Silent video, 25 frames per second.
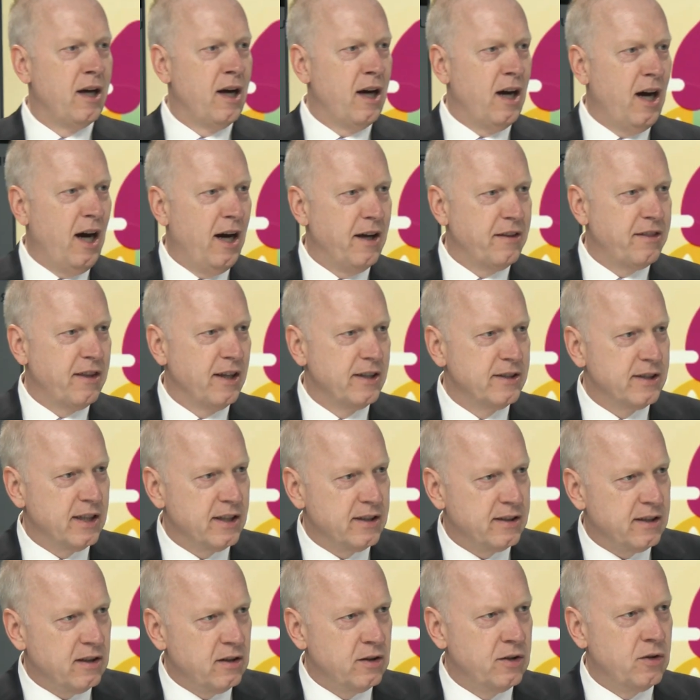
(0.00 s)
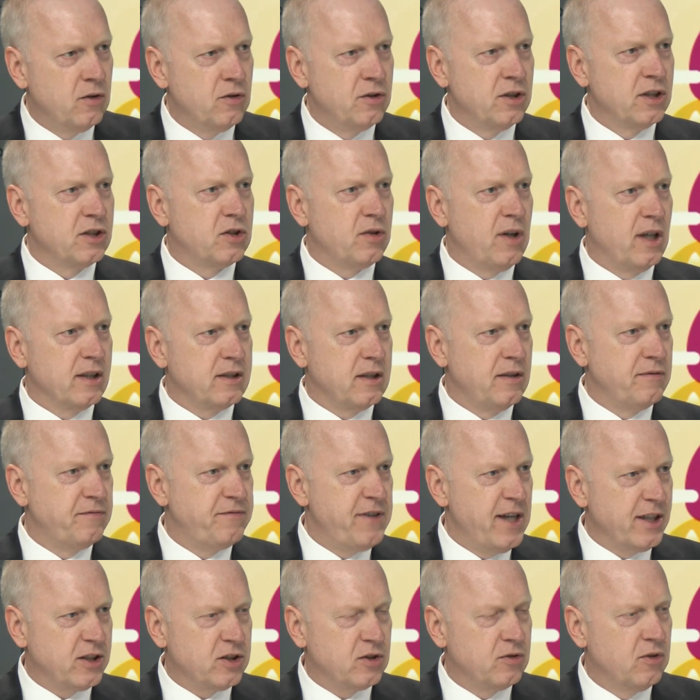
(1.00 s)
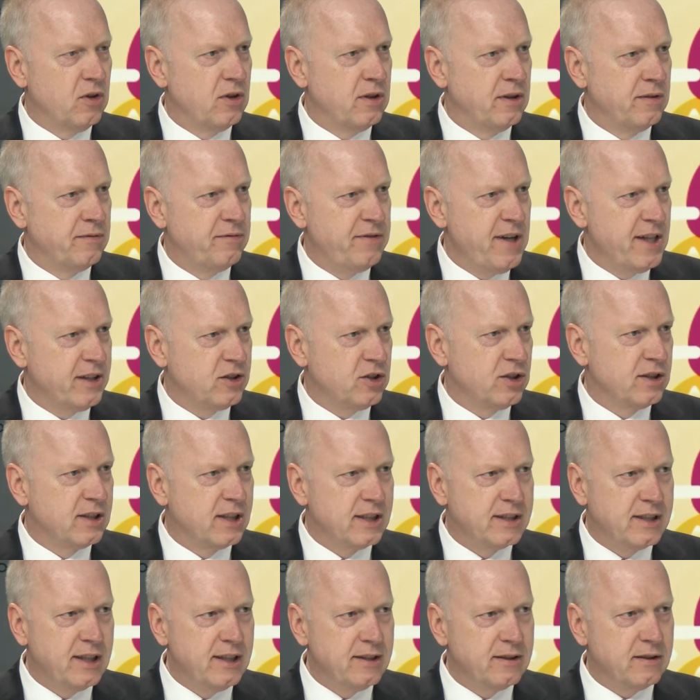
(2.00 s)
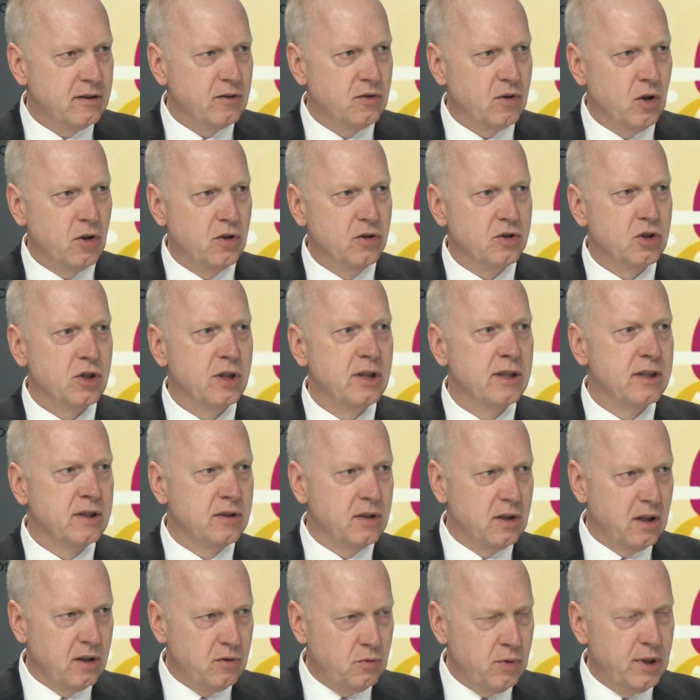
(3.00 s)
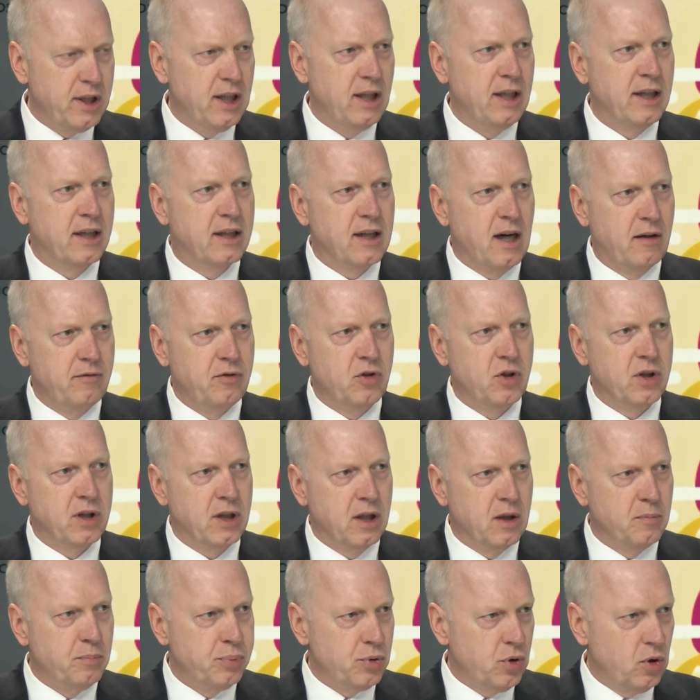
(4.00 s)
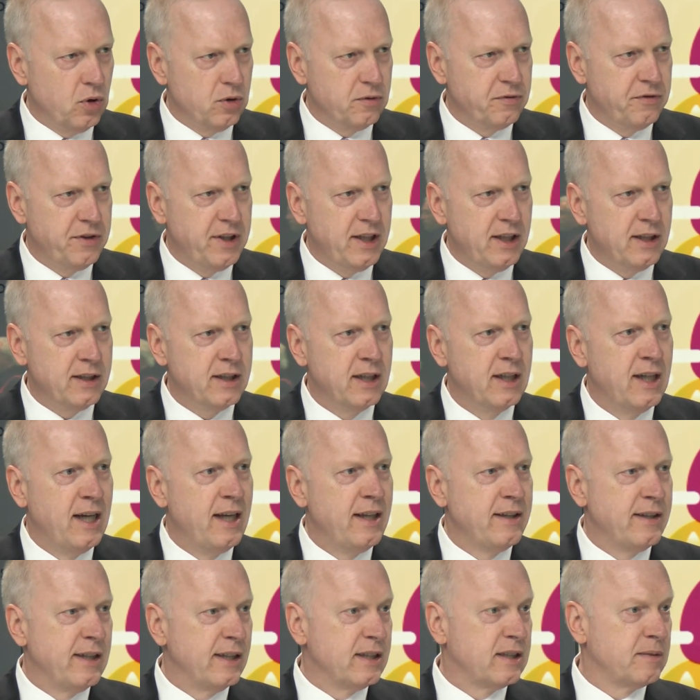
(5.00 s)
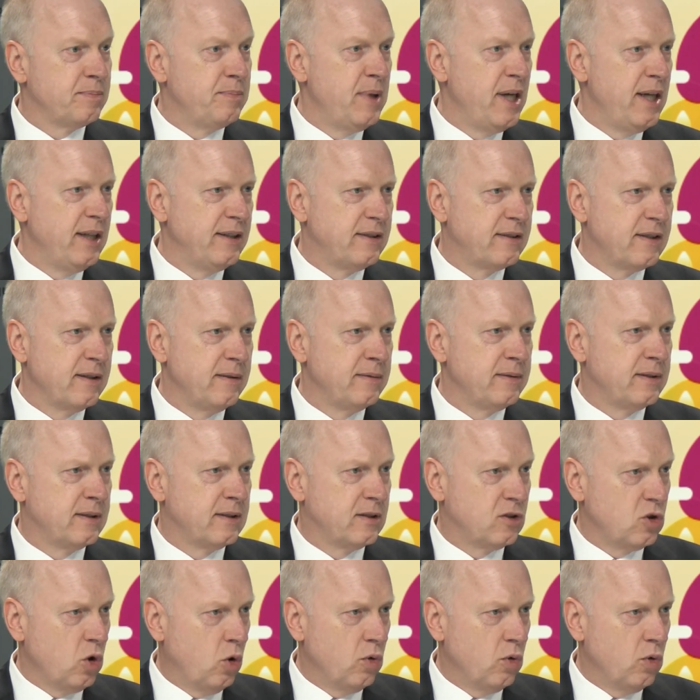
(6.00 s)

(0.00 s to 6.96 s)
I think that urinary tract infection or infectious disease in urology is really covering a broad field that makes it so